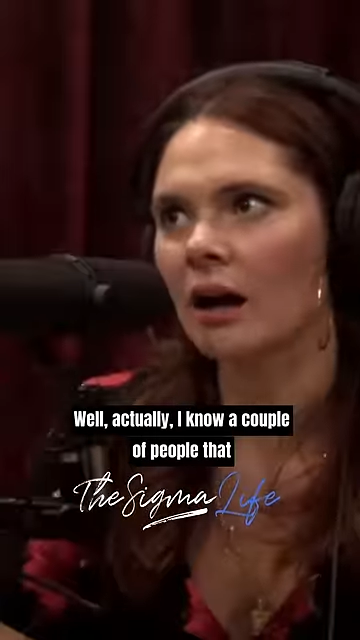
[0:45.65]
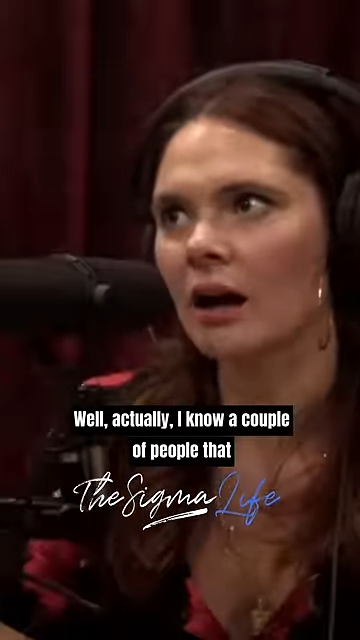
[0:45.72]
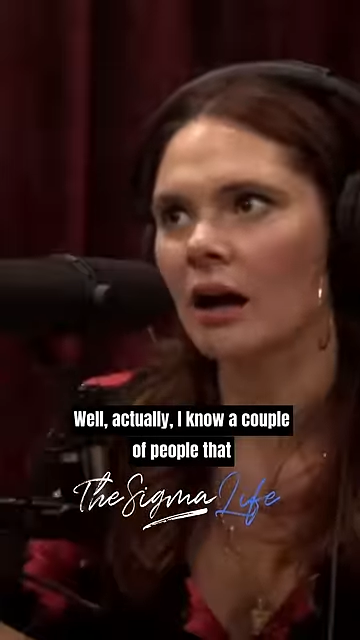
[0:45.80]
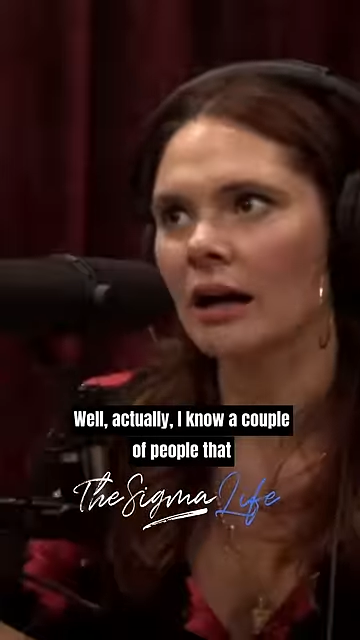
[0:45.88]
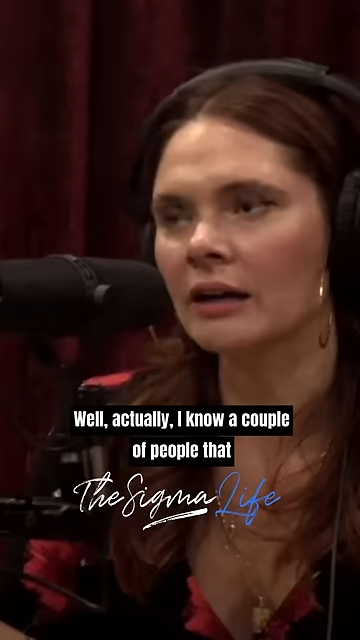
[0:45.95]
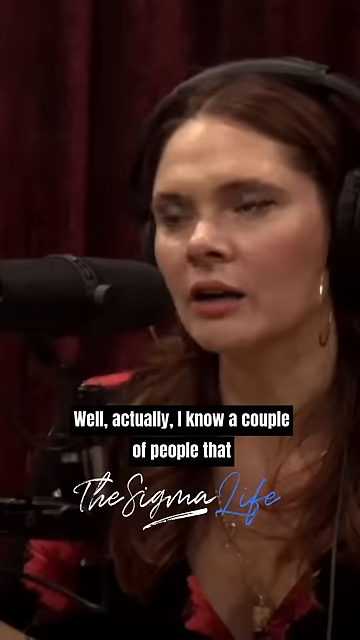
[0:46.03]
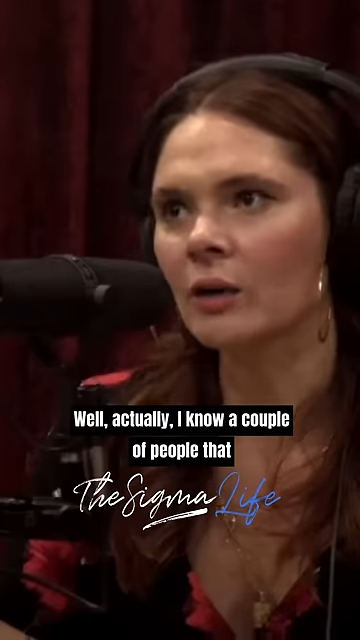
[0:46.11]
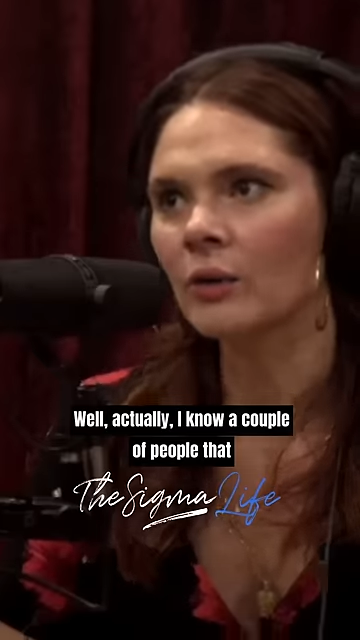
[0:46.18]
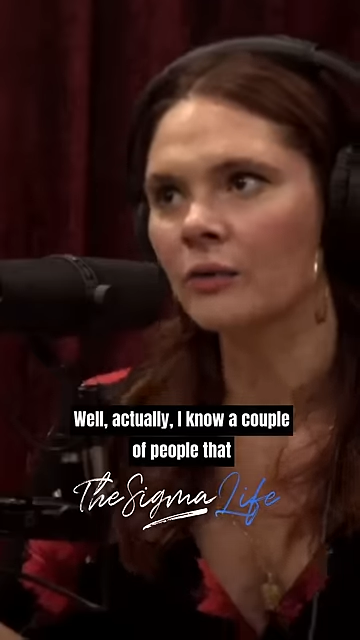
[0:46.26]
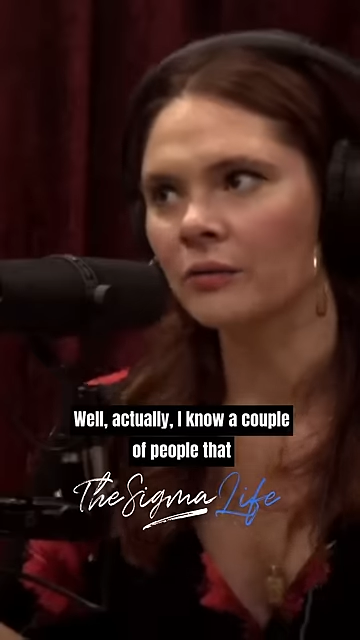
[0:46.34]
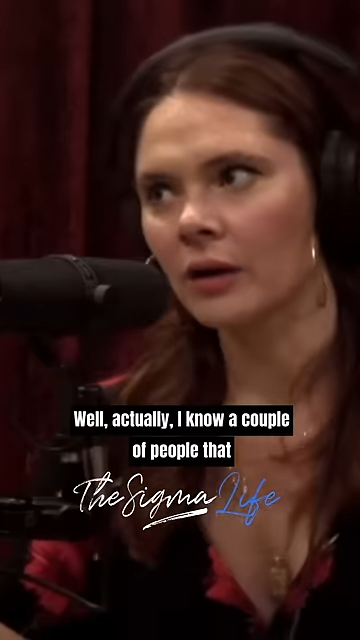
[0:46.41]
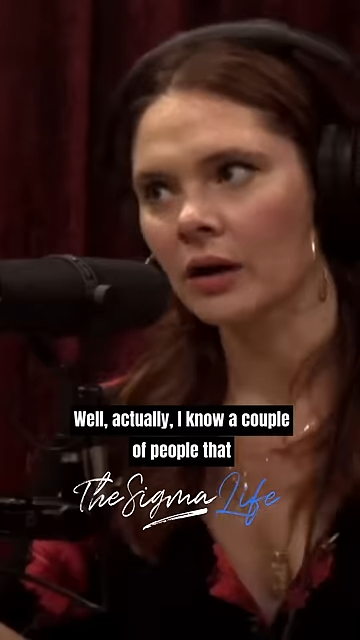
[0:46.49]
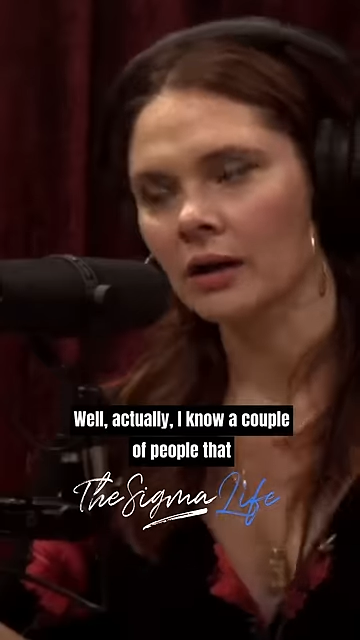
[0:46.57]
I know
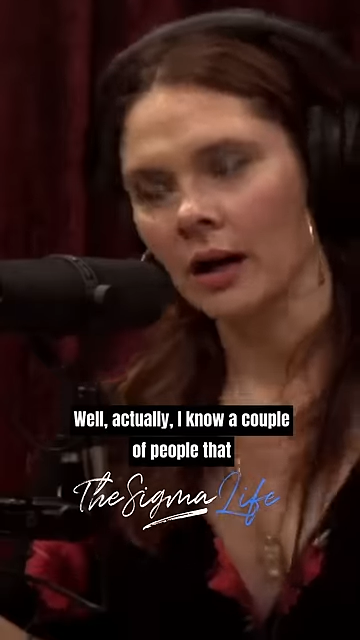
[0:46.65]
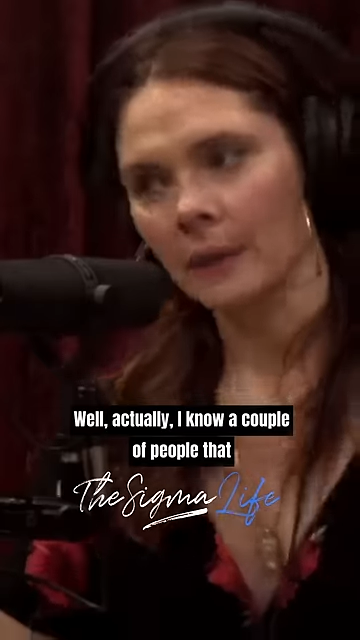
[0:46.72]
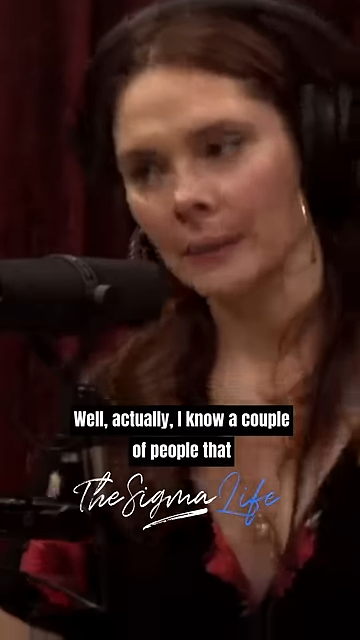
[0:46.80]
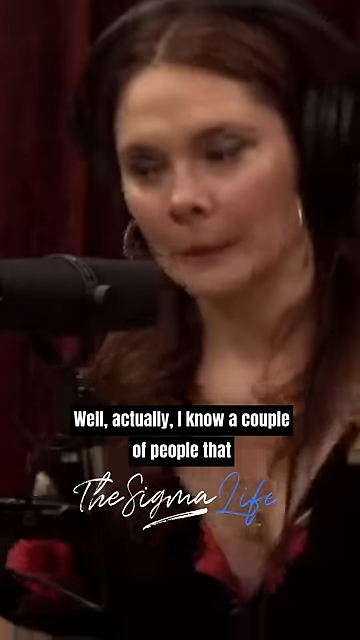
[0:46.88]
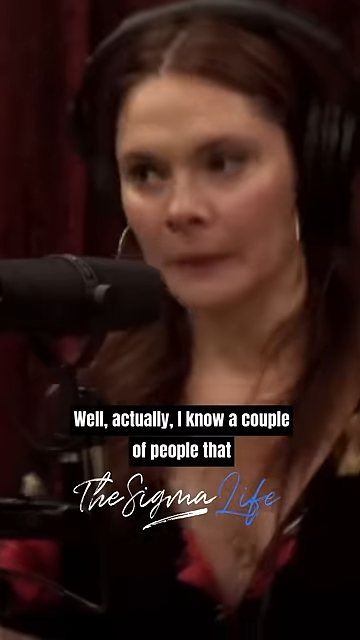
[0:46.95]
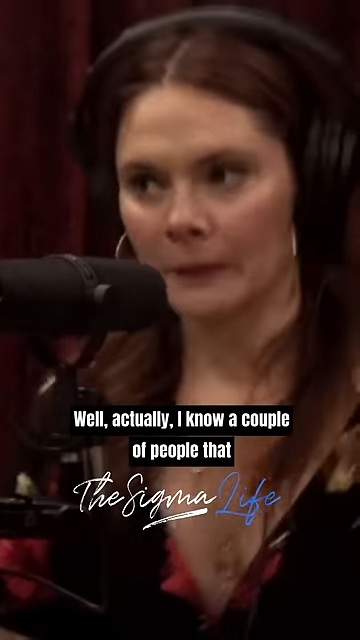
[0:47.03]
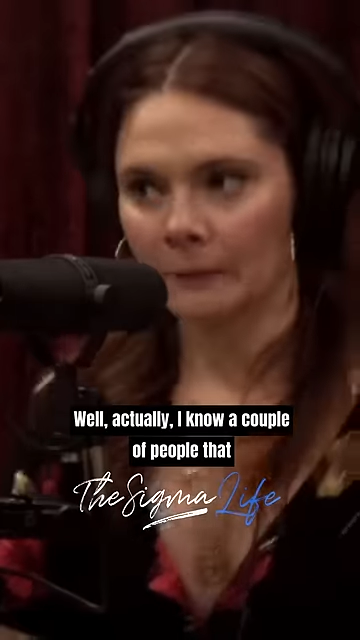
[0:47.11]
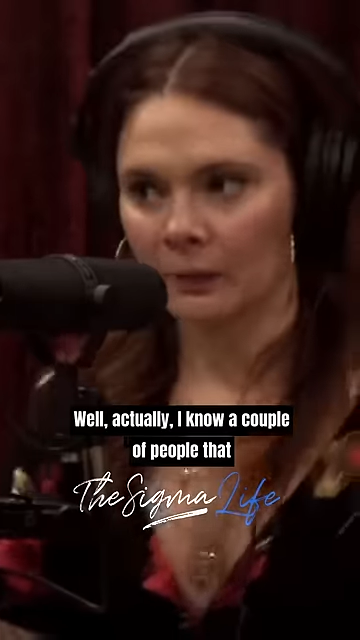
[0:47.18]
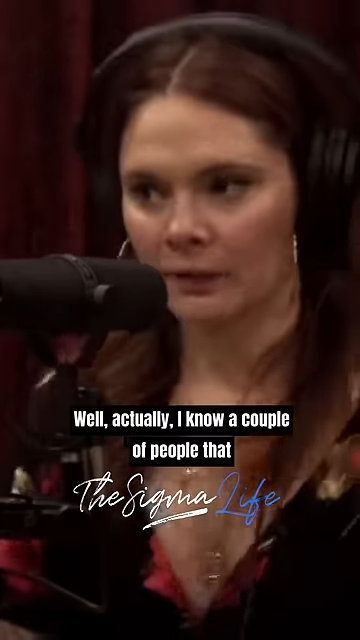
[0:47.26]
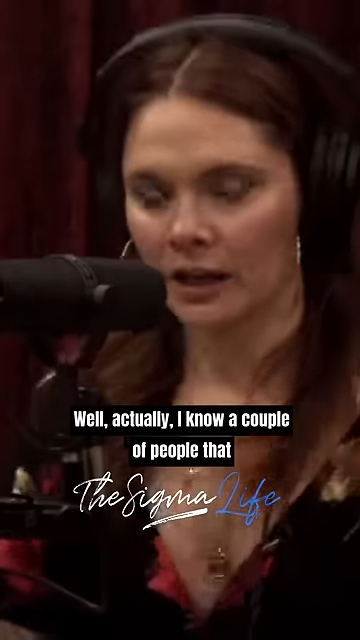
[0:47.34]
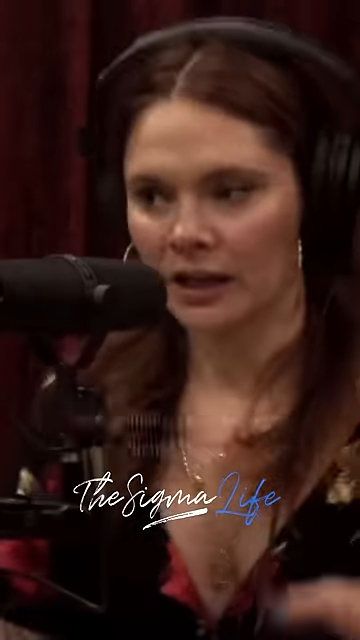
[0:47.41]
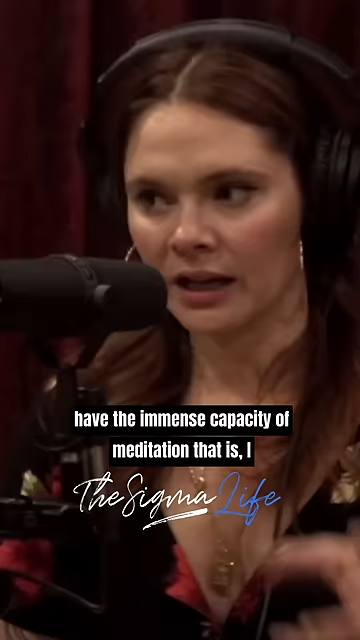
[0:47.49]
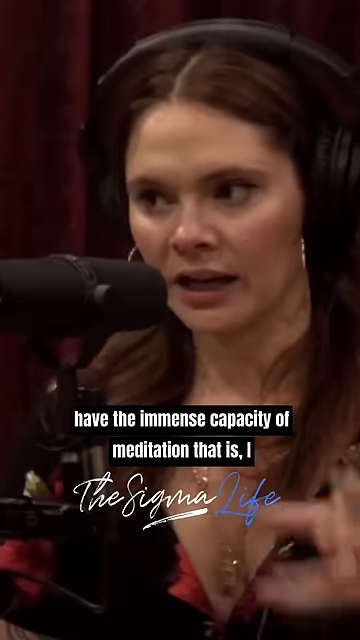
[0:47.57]
a couple people
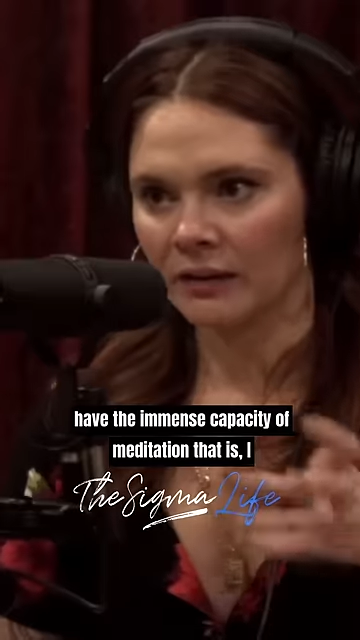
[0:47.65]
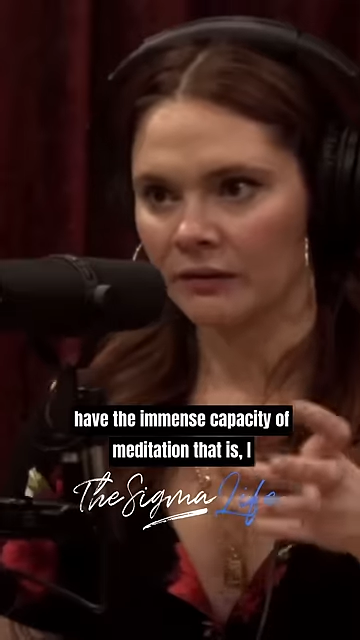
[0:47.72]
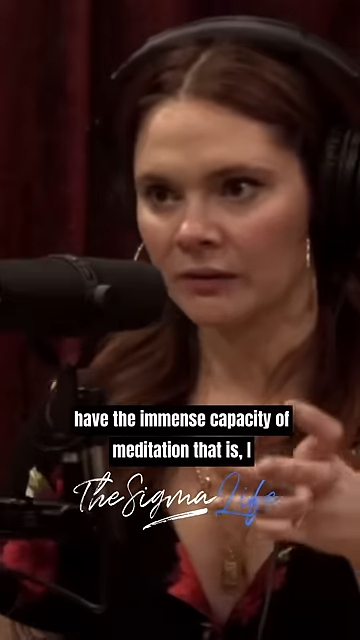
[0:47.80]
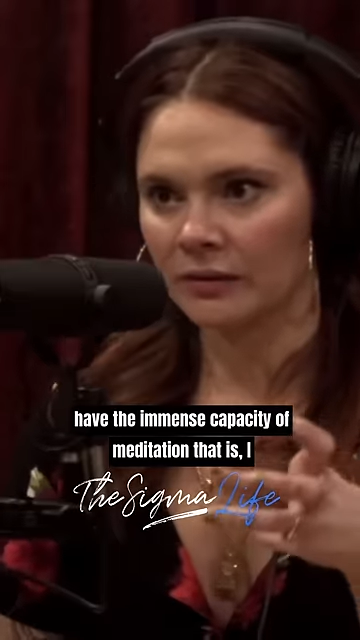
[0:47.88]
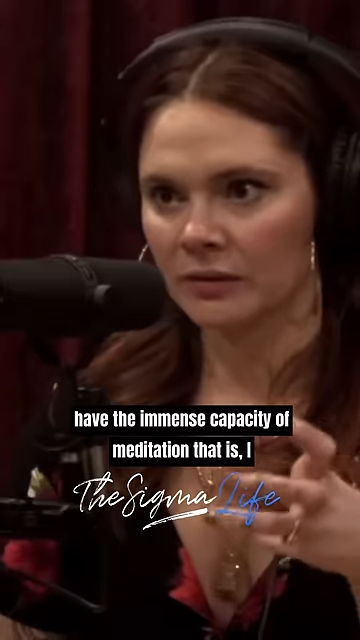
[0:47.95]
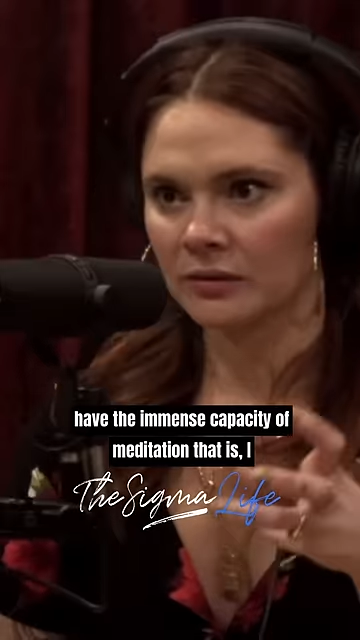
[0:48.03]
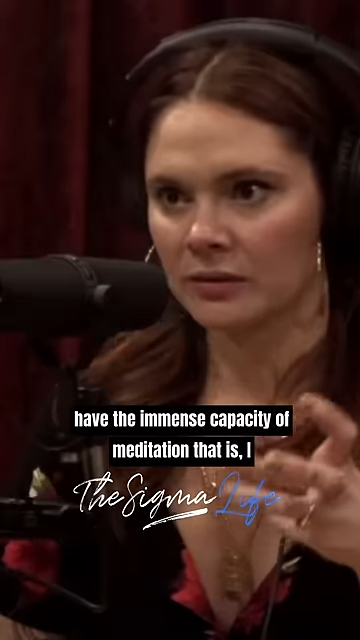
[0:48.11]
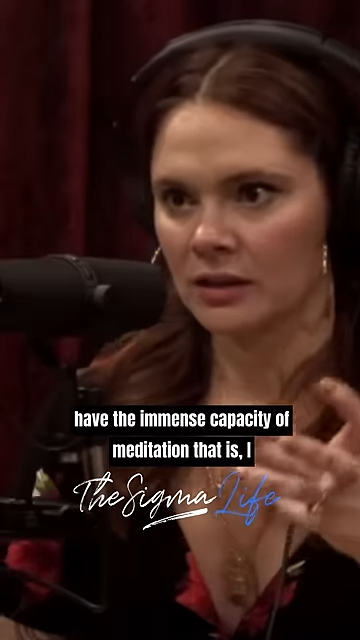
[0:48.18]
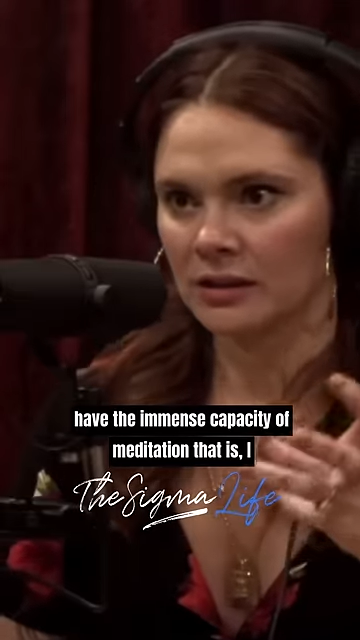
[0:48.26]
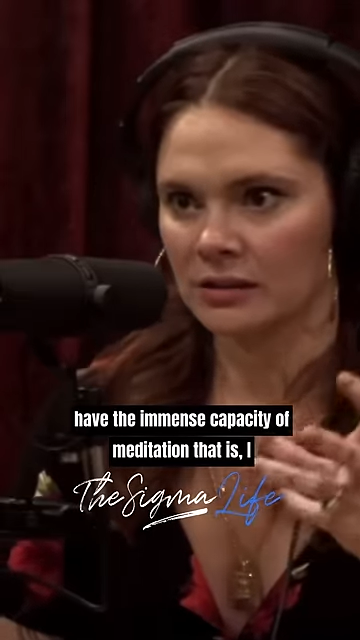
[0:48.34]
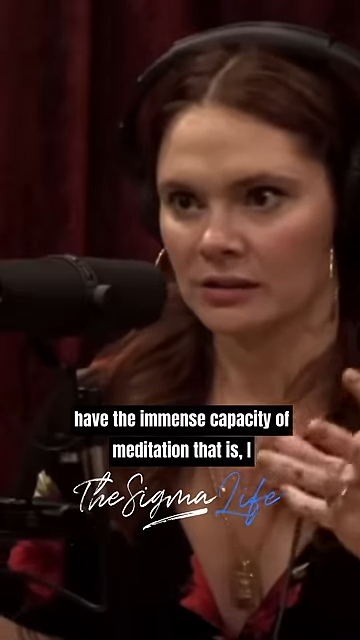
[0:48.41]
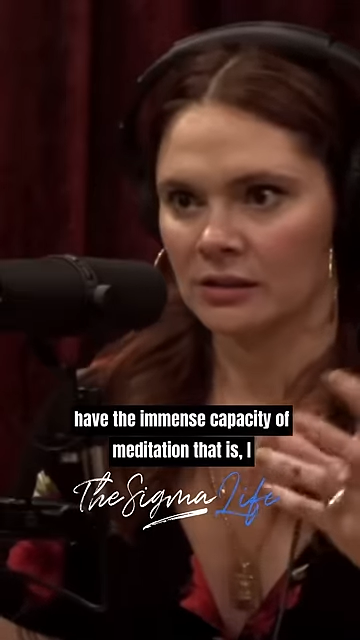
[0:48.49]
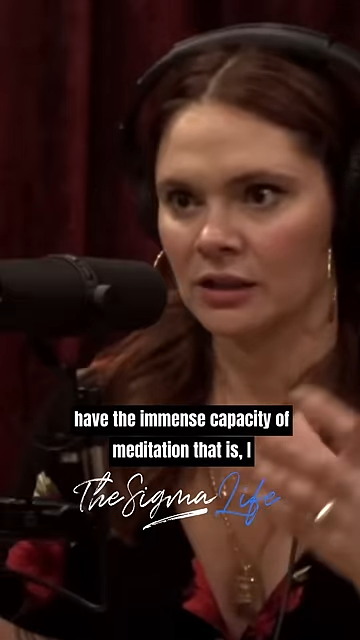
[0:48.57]
that have this,